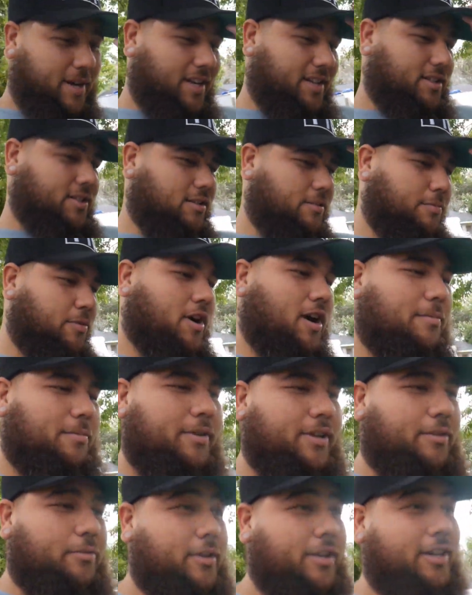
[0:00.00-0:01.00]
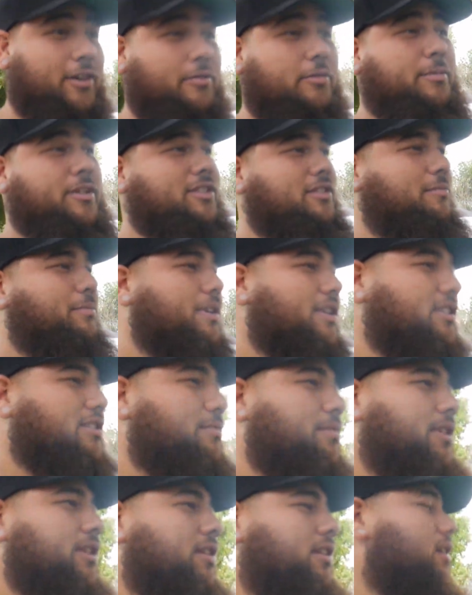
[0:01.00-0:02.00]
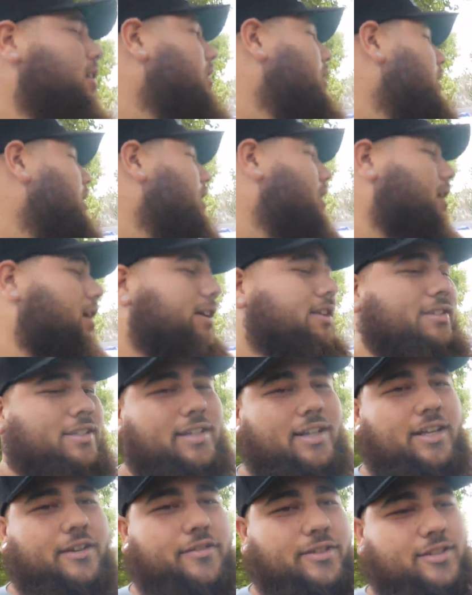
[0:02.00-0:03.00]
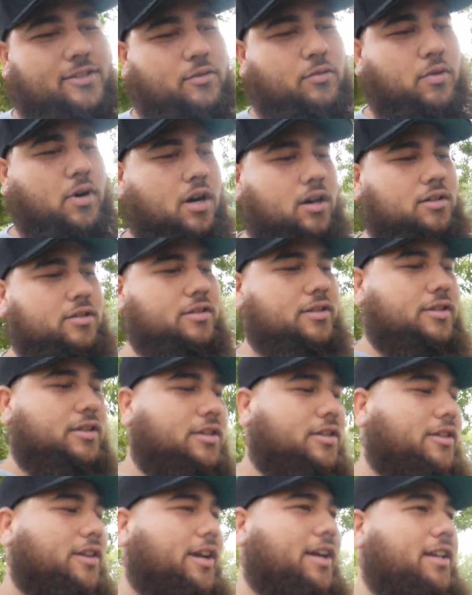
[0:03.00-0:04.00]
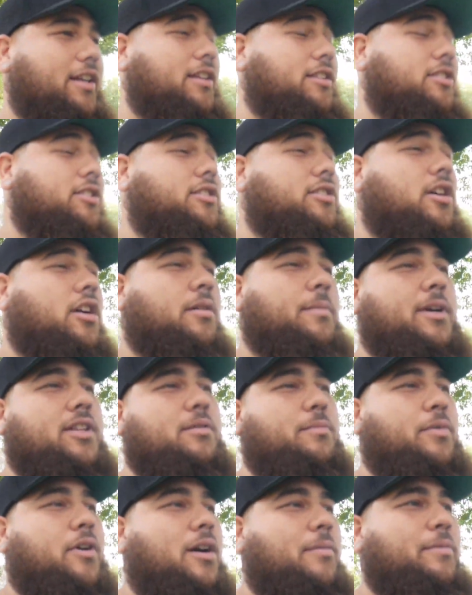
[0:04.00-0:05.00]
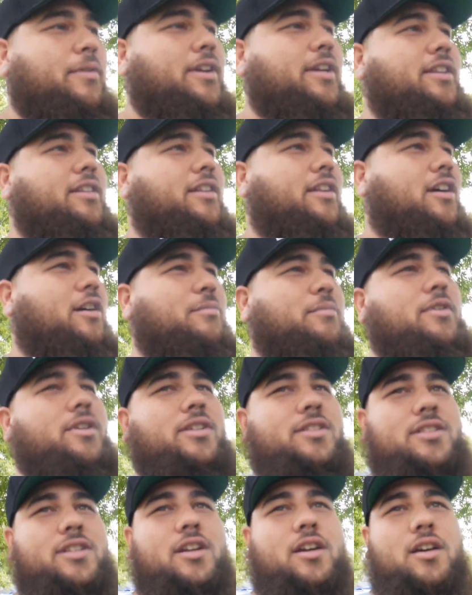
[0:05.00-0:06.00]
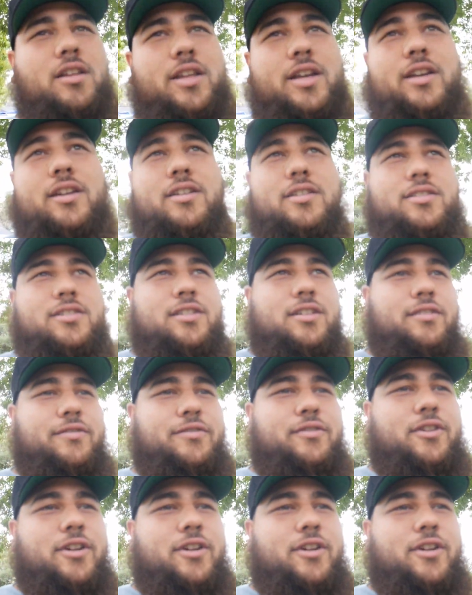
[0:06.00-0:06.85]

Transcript: made it to the property. We're here with Mister Benjamin. Uh, he's gonna give us a walkthrough and then just talk about the property, the numbers, and all that good stuff